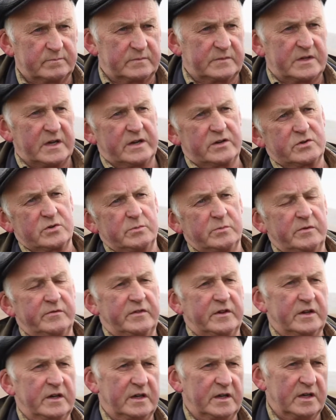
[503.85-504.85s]
take some of
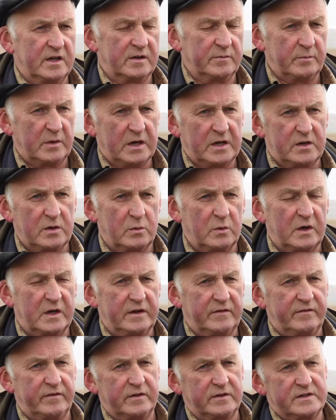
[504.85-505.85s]
the meat away
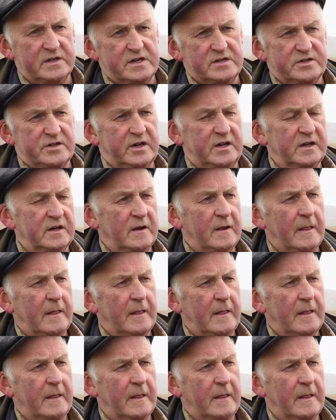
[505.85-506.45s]
for testing,